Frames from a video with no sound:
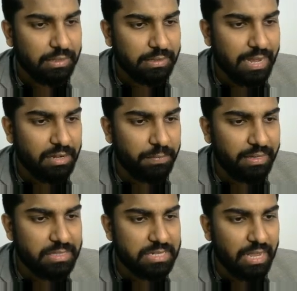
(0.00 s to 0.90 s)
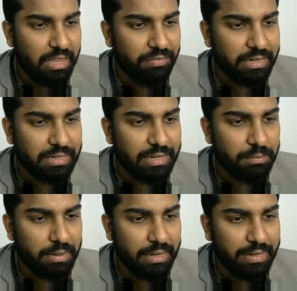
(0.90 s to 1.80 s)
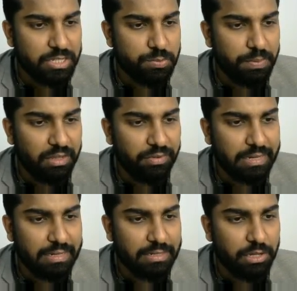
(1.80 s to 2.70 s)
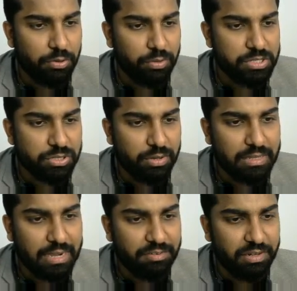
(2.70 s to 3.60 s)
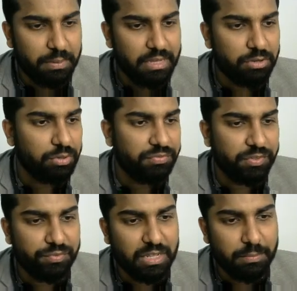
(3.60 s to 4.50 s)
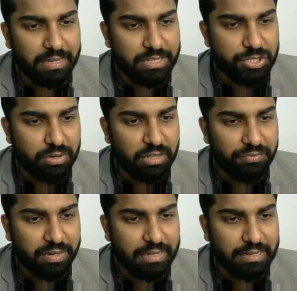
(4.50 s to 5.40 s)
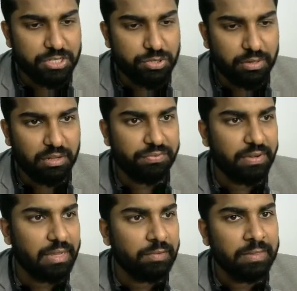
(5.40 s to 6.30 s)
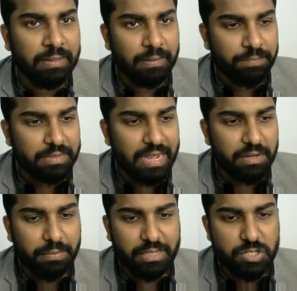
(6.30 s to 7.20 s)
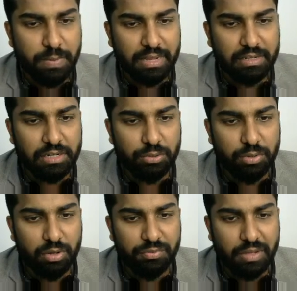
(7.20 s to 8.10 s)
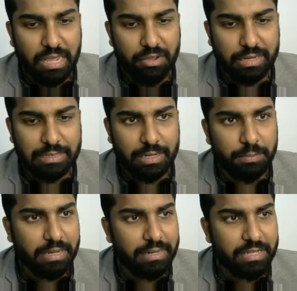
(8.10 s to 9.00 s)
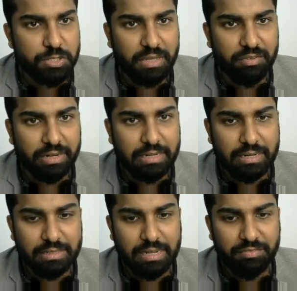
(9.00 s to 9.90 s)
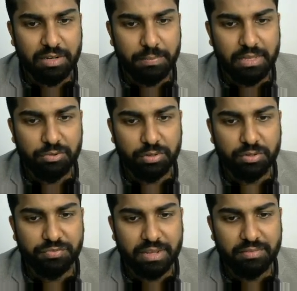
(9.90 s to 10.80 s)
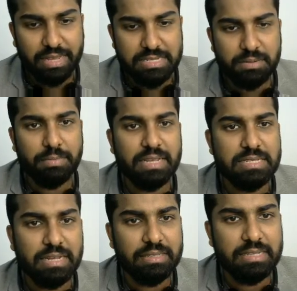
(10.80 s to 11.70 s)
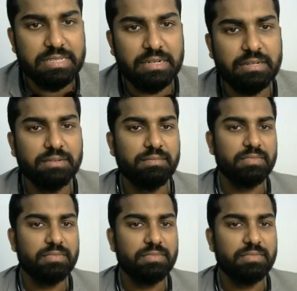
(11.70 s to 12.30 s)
That means A vector minus B vector, the whole square, that will be equal to 50 minus 25, that is 25. That means magnitude of A vector minus B vector, that will be equal to 5. As simple as that, that's it.